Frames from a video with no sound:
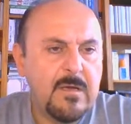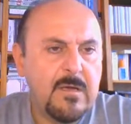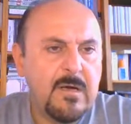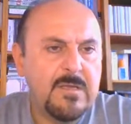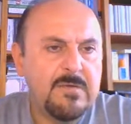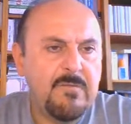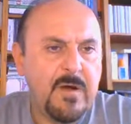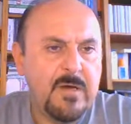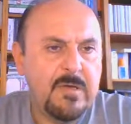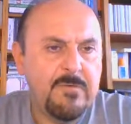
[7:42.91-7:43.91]
I
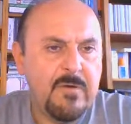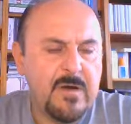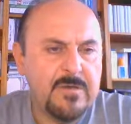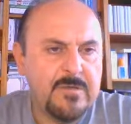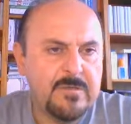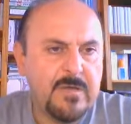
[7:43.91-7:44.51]
define a function